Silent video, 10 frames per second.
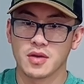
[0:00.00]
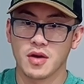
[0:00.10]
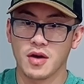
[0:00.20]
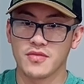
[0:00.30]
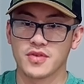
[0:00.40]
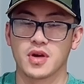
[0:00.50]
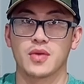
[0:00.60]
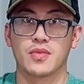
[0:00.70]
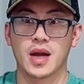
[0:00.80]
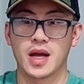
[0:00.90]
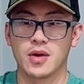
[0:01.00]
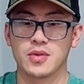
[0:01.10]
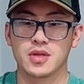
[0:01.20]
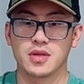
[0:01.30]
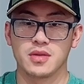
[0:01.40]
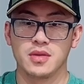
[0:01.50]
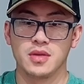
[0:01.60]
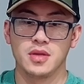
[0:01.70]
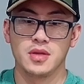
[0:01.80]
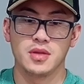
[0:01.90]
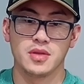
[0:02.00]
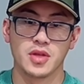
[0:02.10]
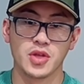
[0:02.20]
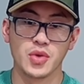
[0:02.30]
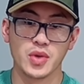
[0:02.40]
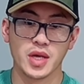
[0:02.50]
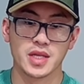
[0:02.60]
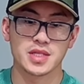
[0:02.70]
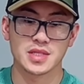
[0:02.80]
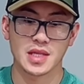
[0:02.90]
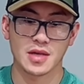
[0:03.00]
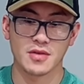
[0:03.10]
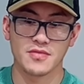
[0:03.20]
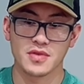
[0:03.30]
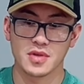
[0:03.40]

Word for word: cover around the unit itself.